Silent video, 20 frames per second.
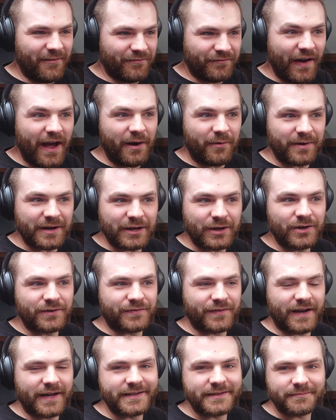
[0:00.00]
very good
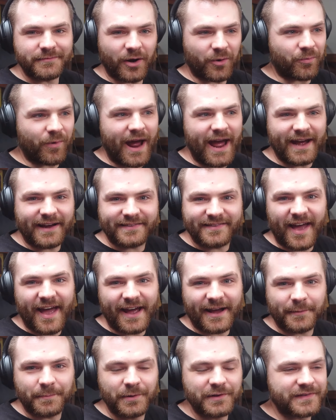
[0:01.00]
for like a
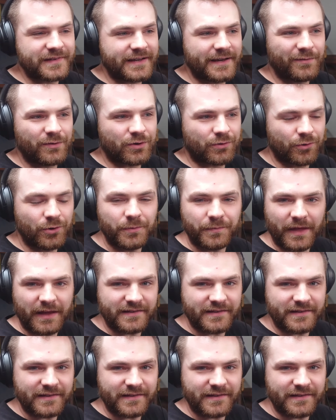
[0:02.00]
ragtag put together group.